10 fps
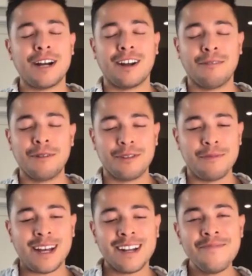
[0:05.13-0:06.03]
with you,
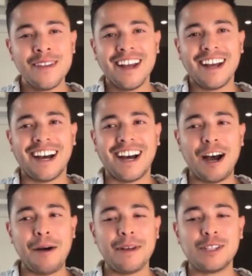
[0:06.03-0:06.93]
man.
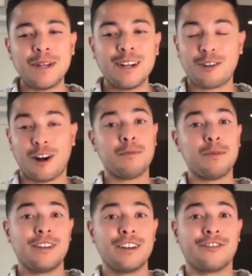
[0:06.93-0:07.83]
It's been an
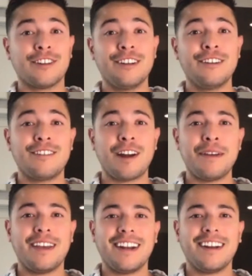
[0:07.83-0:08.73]
incredible year for you. I
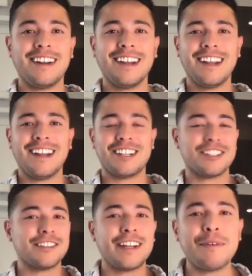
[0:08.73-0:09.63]
mean,
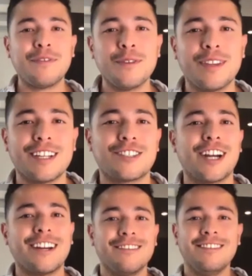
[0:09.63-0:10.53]
just to name a few things,
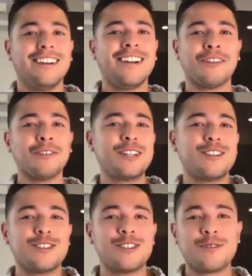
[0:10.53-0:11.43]
right? Not only did
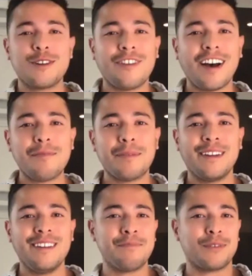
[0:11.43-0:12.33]
you turn 25, but
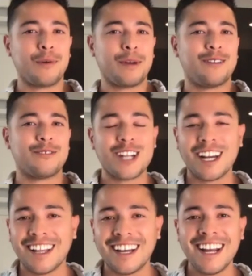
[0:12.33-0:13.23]
you performed at
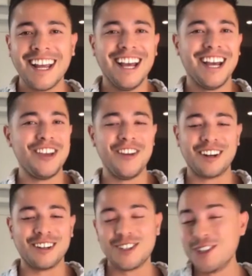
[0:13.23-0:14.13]
Coachella, you
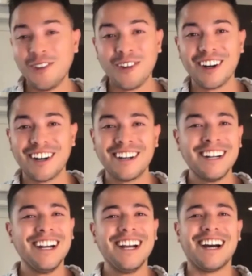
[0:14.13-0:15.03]
entered a
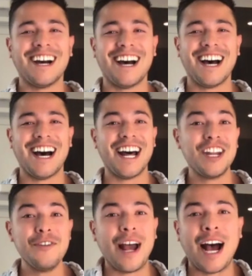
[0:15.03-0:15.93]
tour,
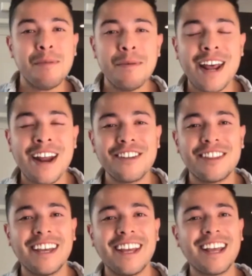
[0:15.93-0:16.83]
new album and
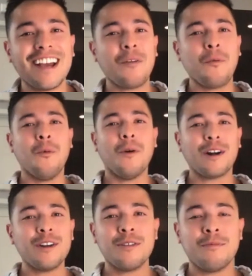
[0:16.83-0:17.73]
everything. What
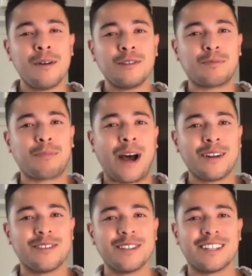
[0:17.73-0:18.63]
are you the most proud
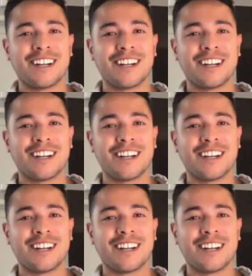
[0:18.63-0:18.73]
of this year?